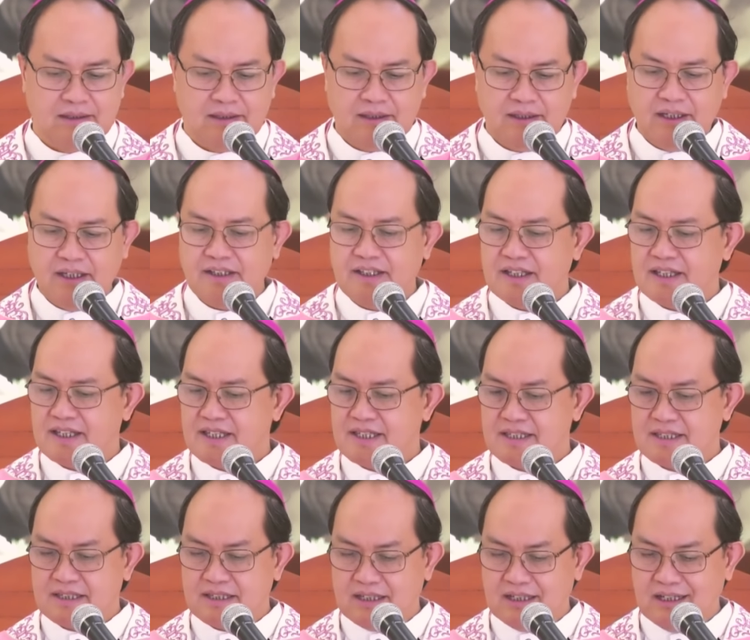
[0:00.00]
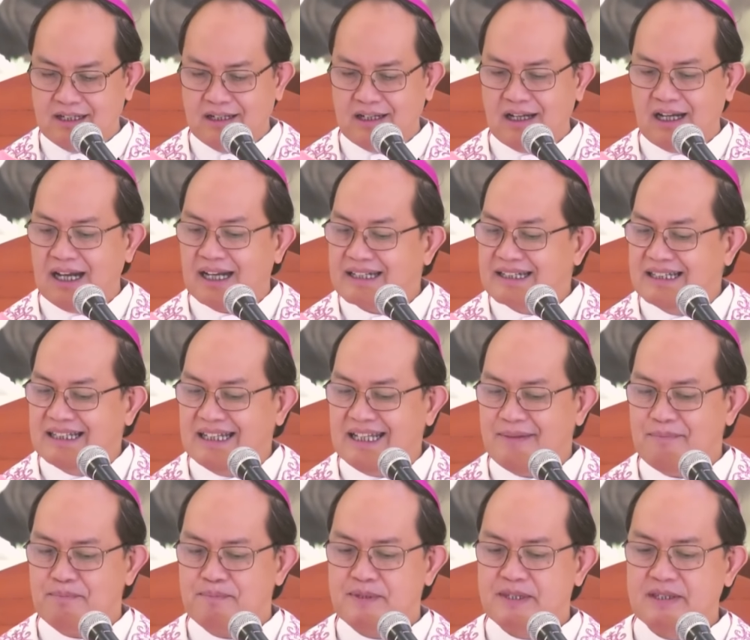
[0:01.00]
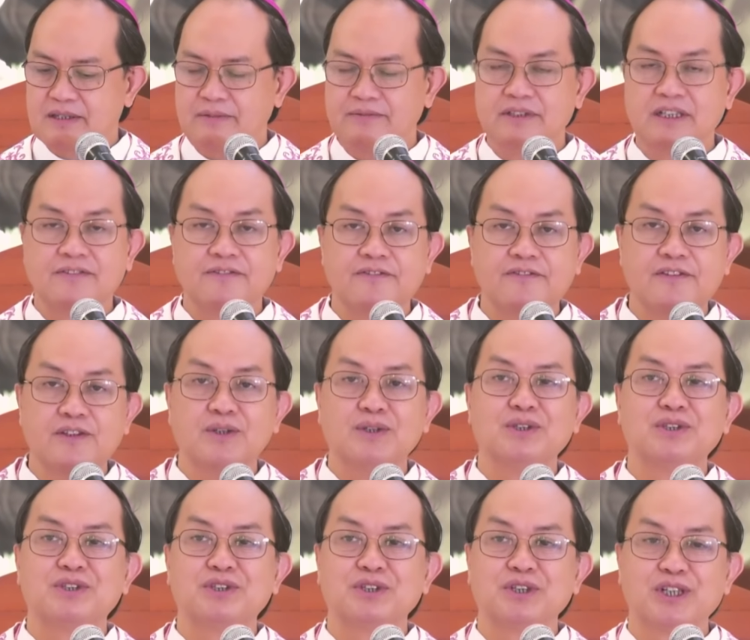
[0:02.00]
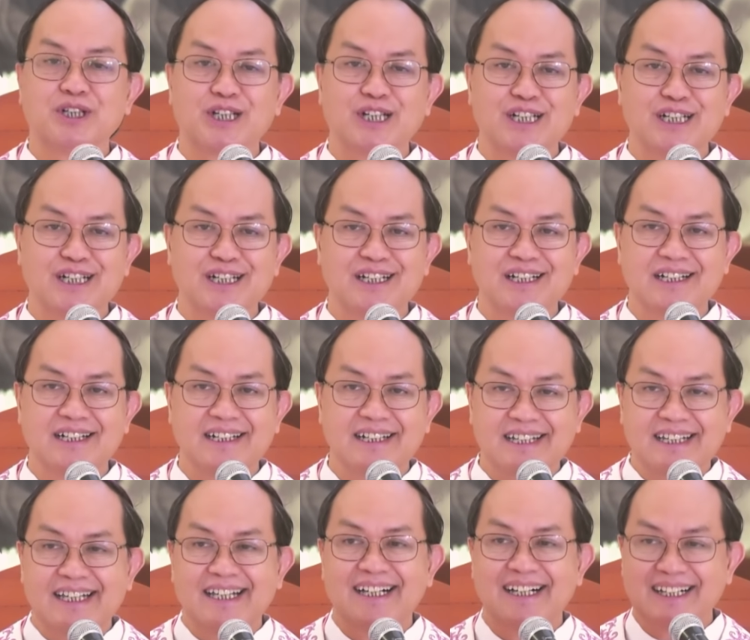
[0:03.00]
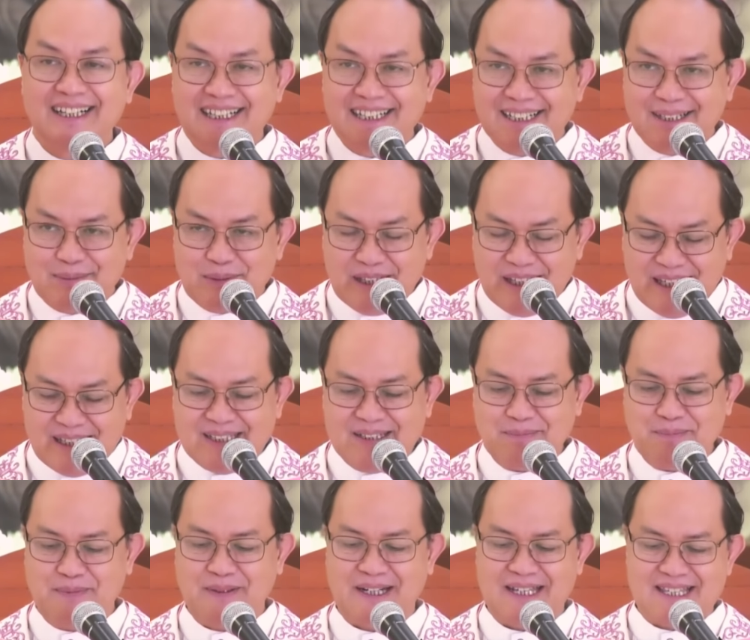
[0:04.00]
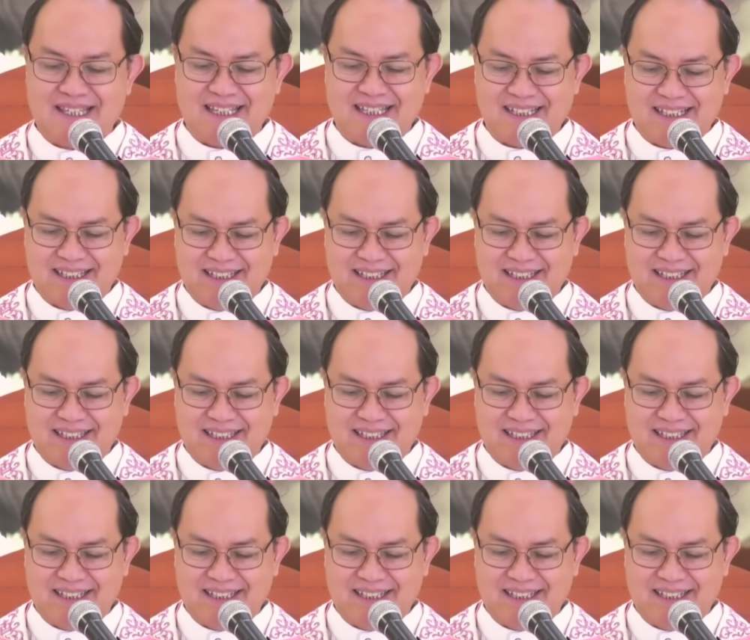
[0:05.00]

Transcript: It is a glimpse of the future in the present,